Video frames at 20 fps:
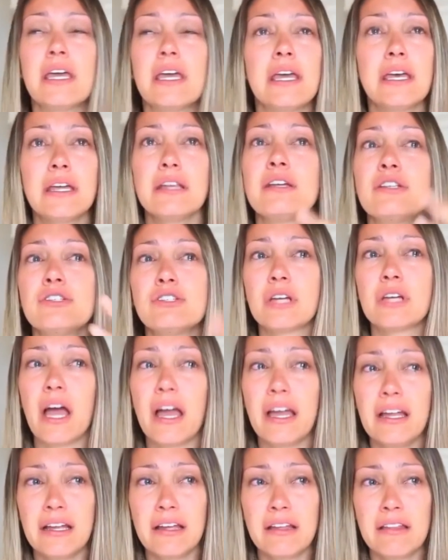a kid in
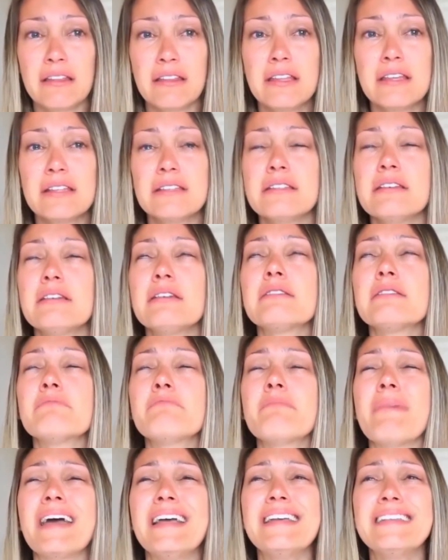China. This
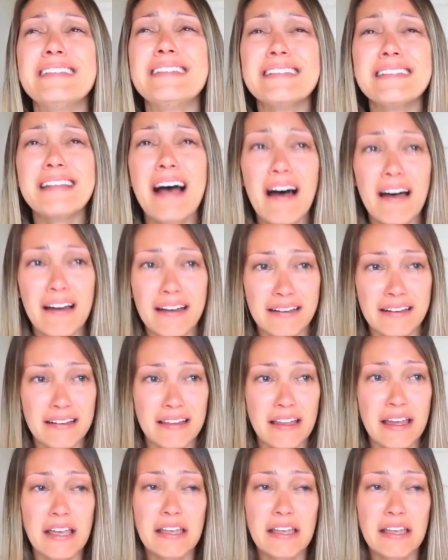is my son.